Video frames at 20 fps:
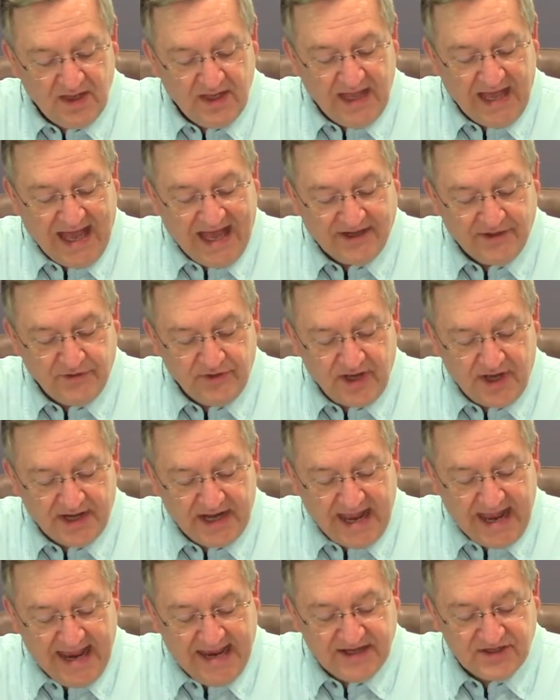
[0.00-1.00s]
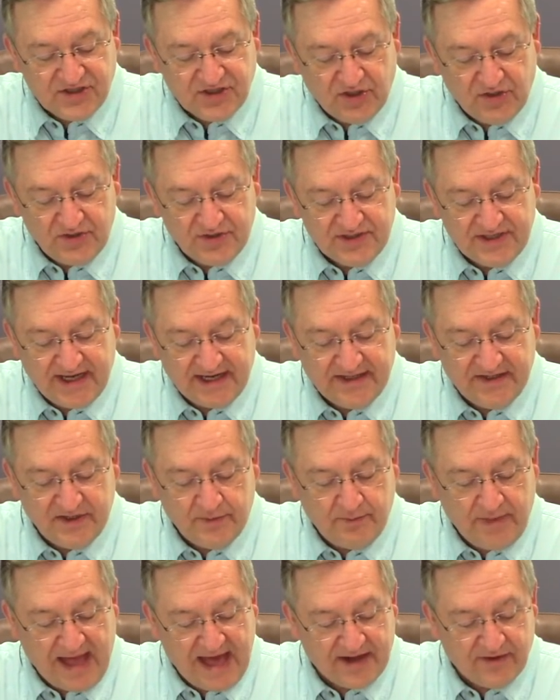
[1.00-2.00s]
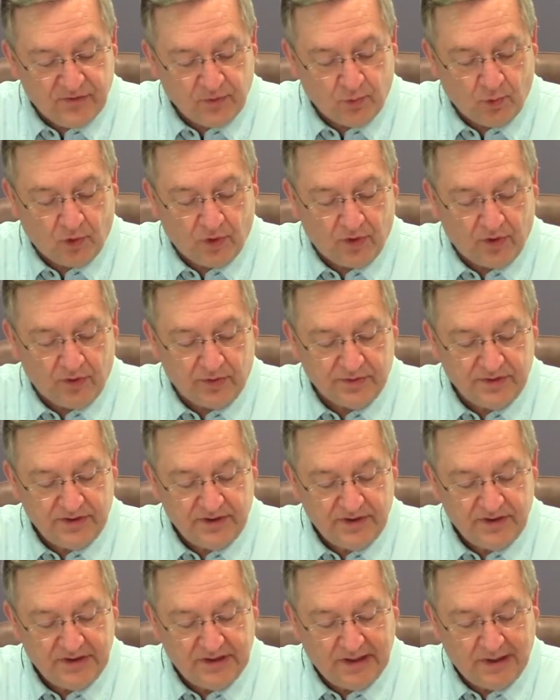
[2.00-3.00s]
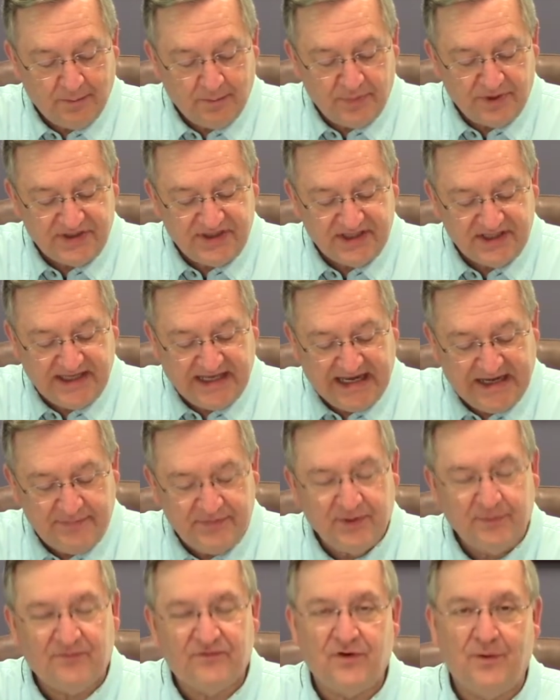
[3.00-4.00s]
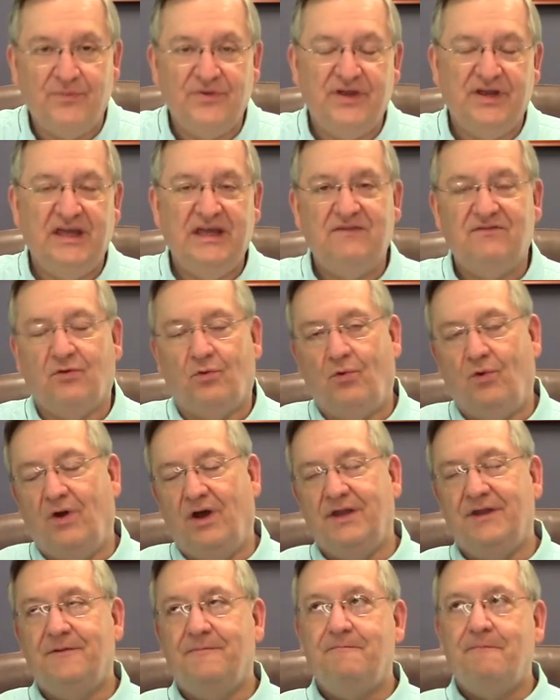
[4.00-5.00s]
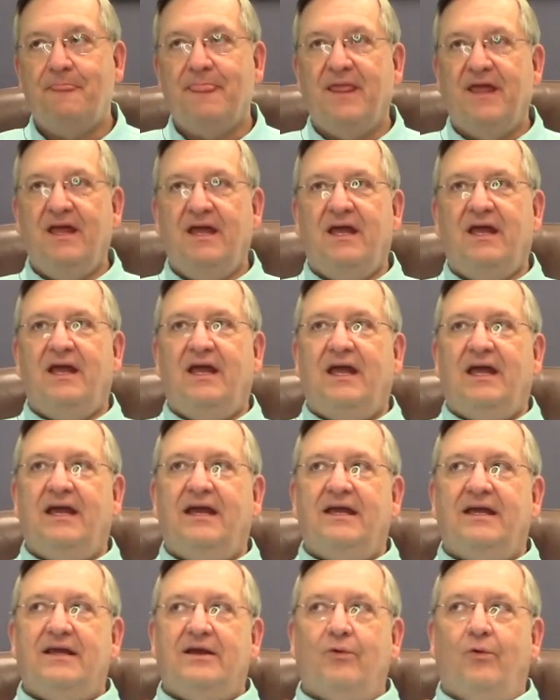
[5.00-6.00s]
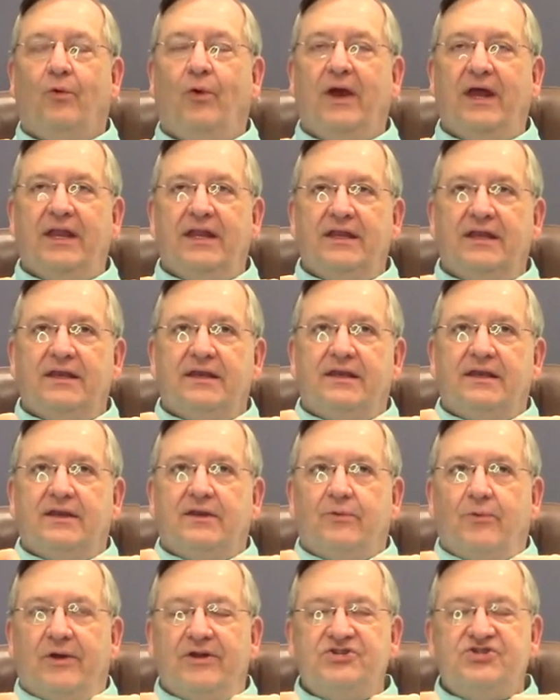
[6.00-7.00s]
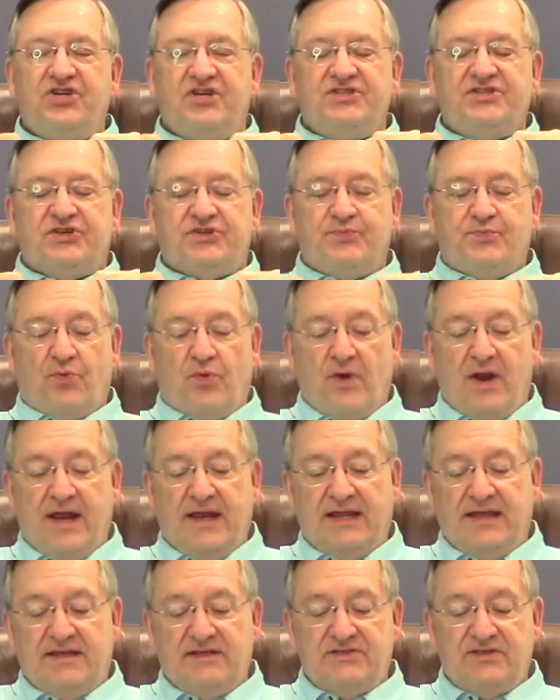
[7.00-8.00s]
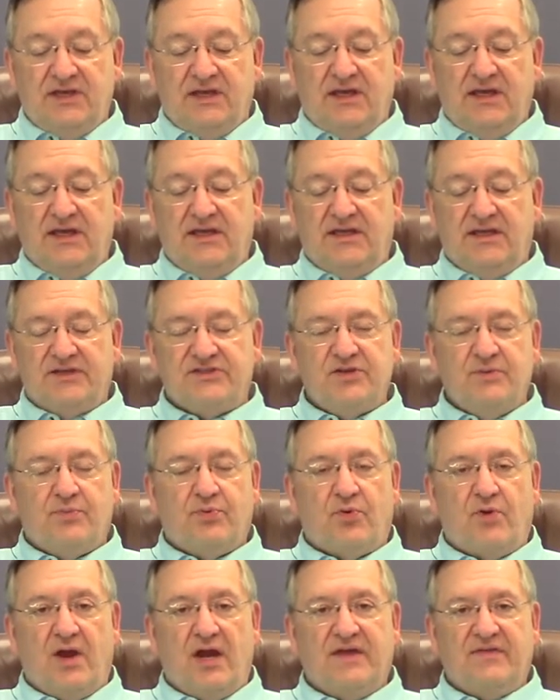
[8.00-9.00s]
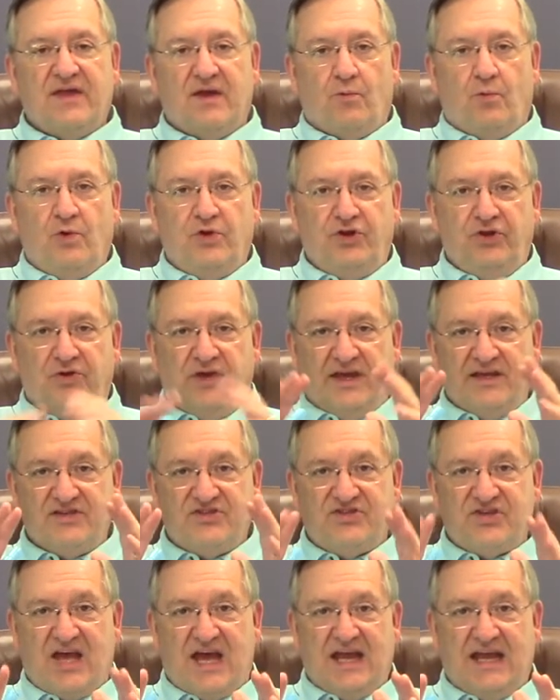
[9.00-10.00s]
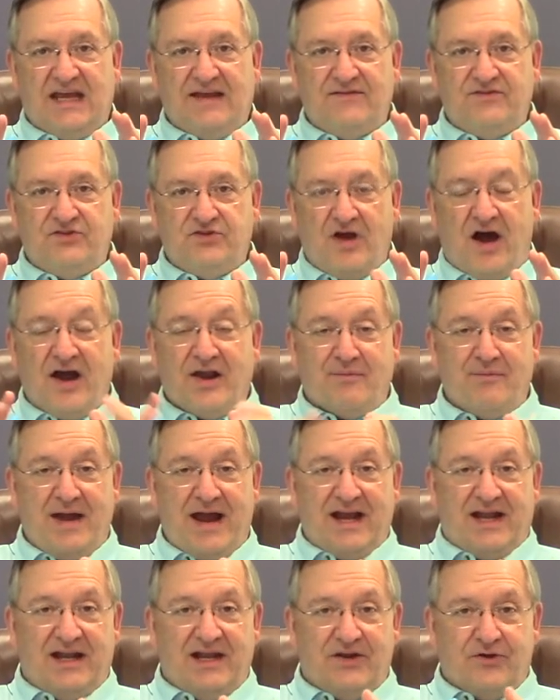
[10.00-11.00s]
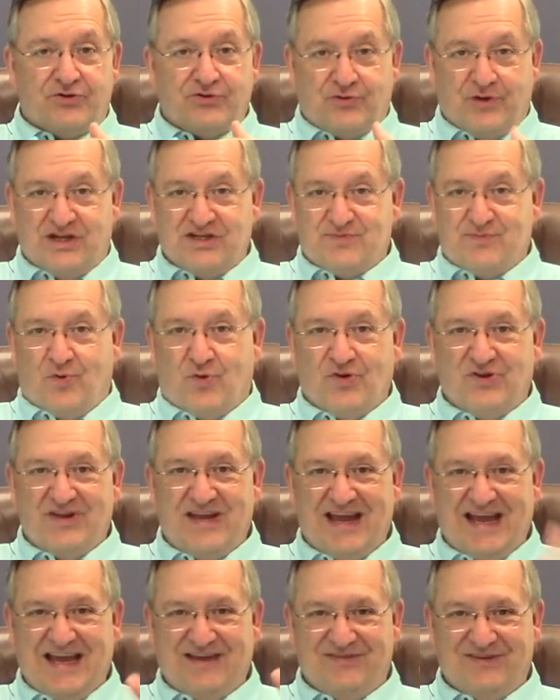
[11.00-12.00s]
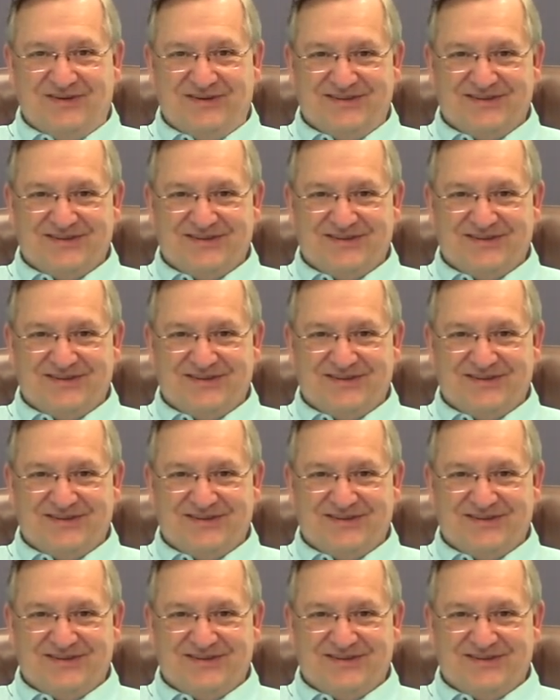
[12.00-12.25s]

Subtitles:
I do not ask you to take them out of the world, but to keep them from the evil one. When Jesus prays, he doesn't pray that when you get saved, you automatically are transported to heaven.